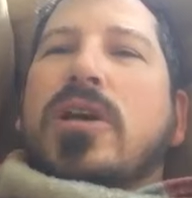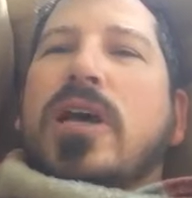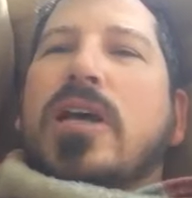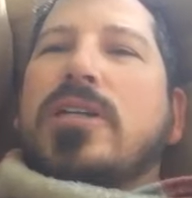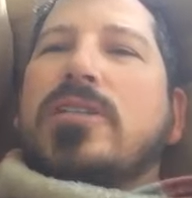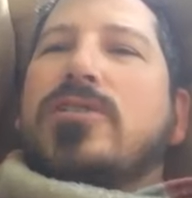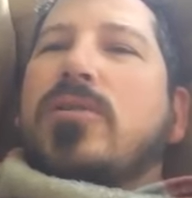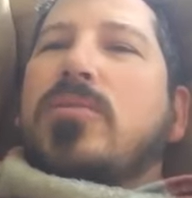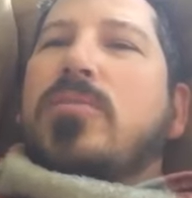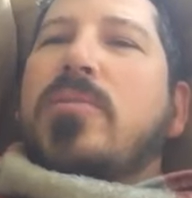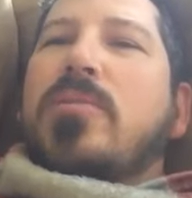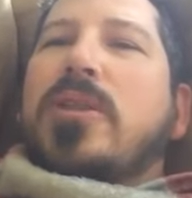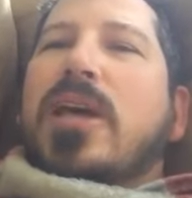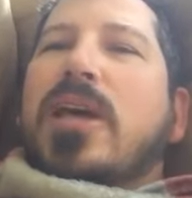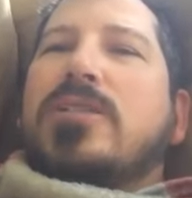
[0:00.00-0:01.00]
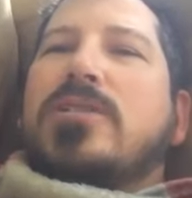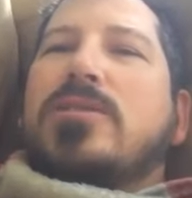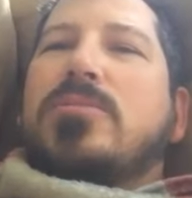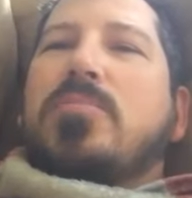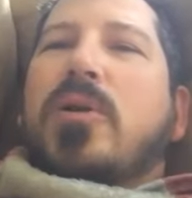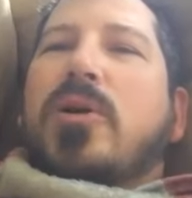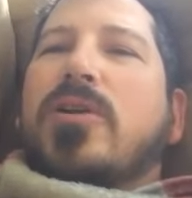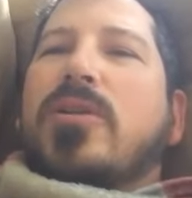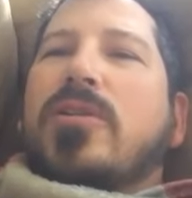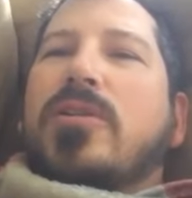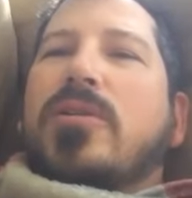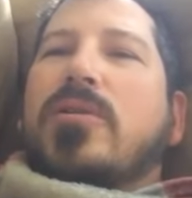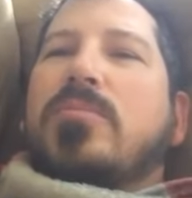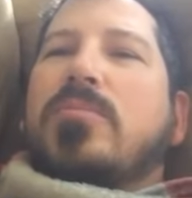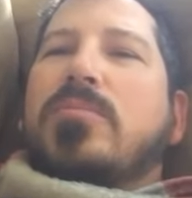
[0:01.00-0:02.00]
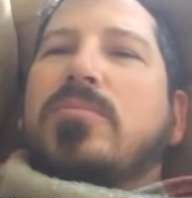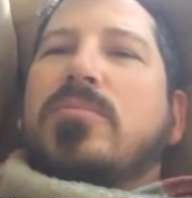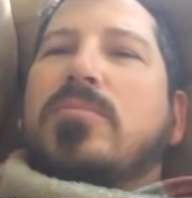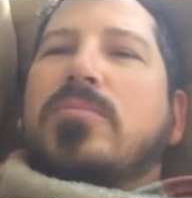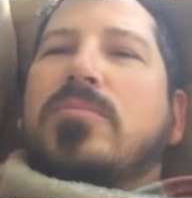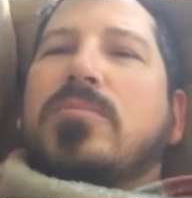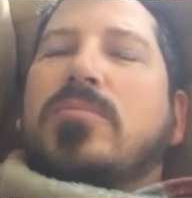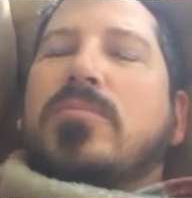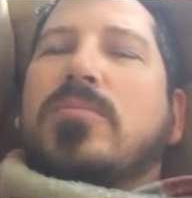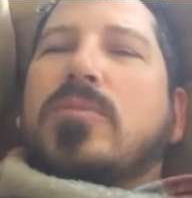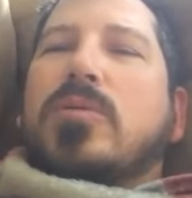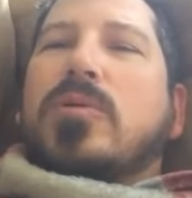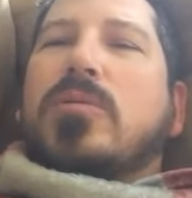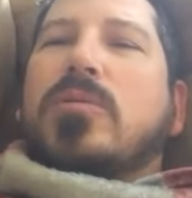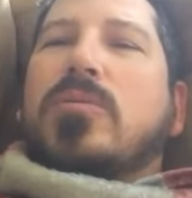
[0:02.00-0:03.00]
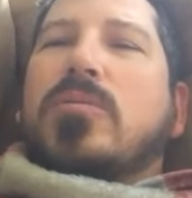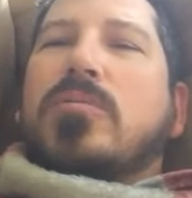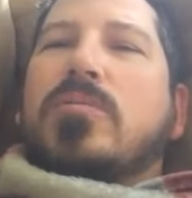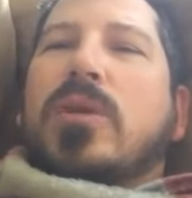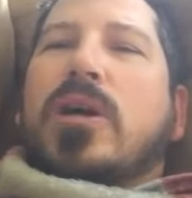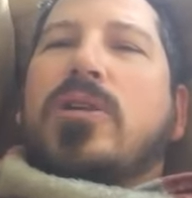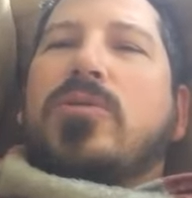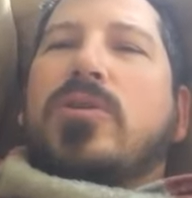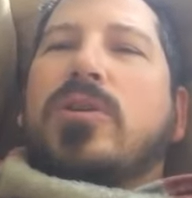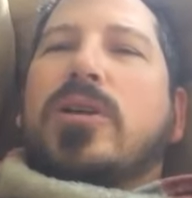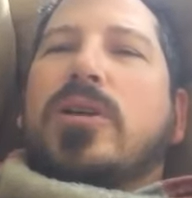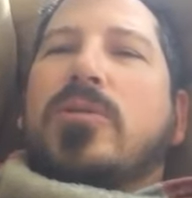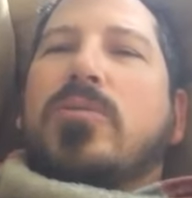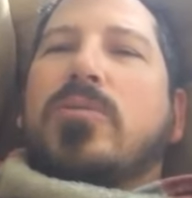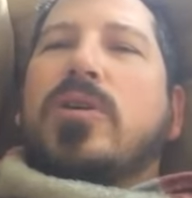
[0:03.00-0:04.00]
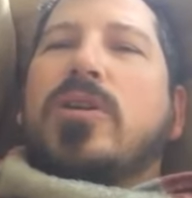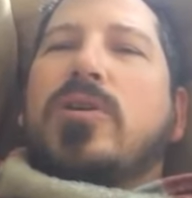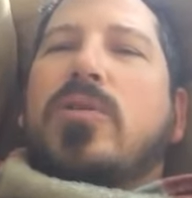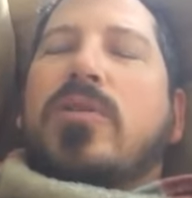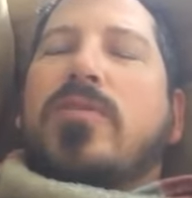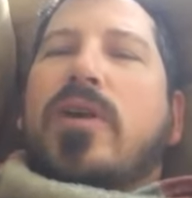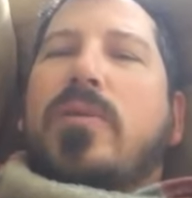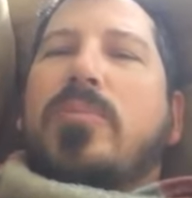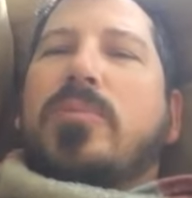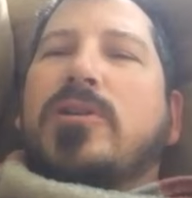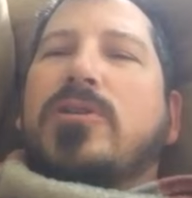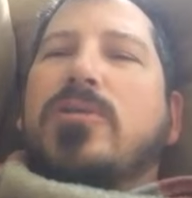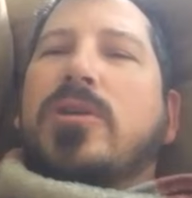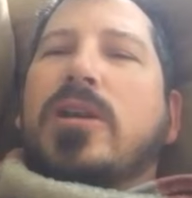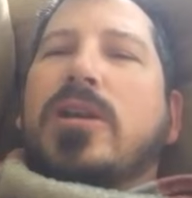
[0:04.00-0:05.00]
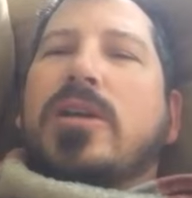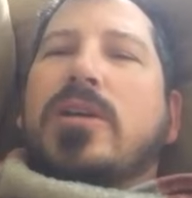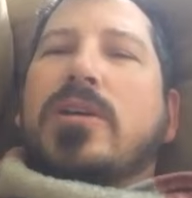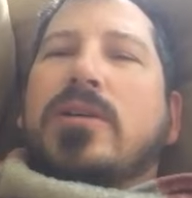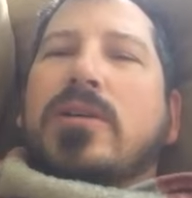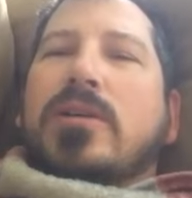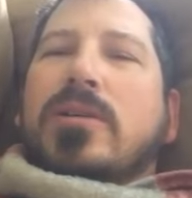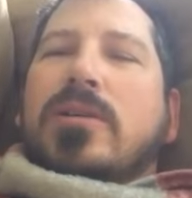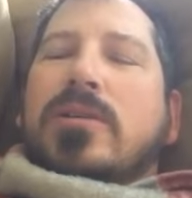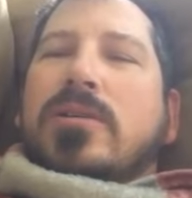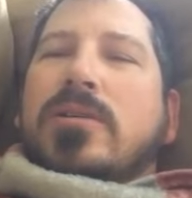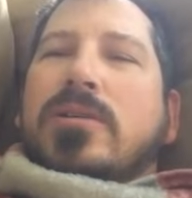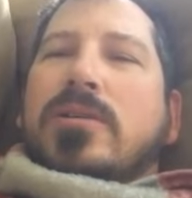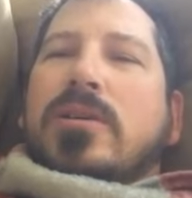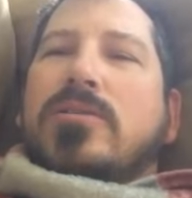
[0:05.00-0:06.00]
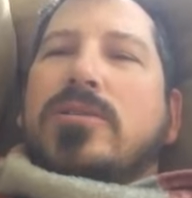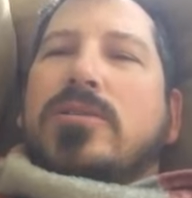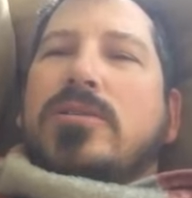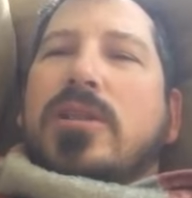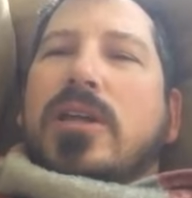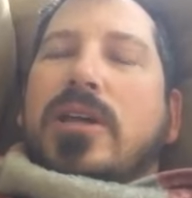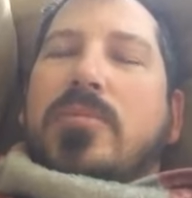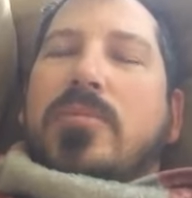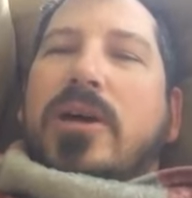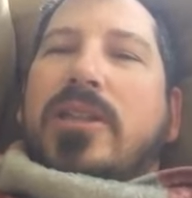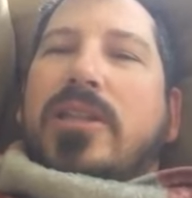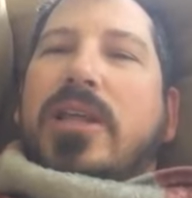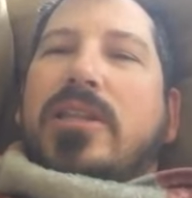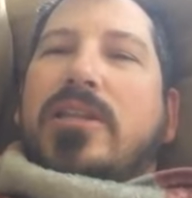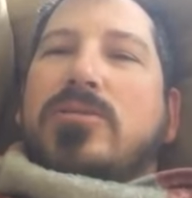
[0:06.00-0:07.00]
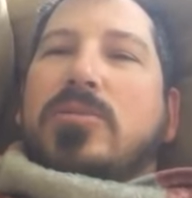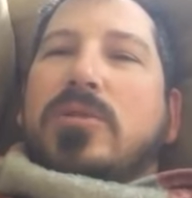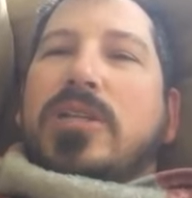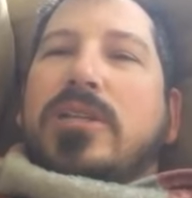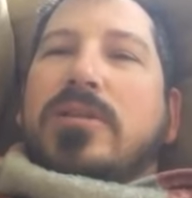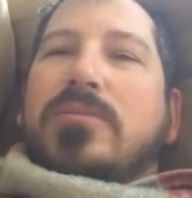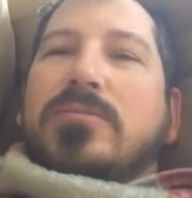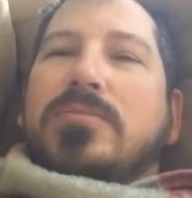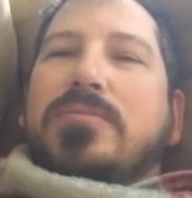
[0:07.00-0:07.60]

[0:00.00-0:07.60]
And so maybe that's part of the Madhurya window of opportunity. I was just thinking about that this week.